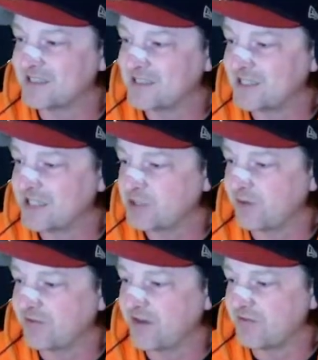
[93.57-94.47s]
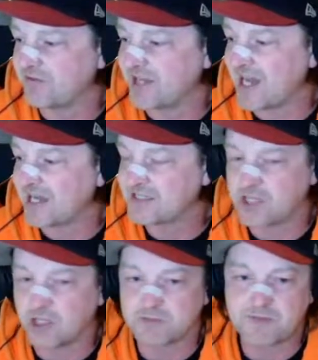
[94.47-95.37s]
stage 25 of the Ice
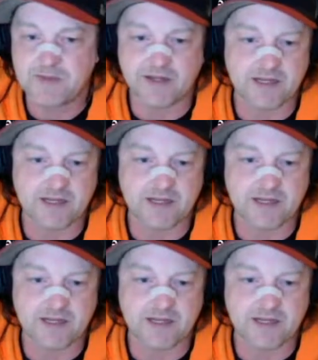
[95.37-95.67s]
Golem's Peak.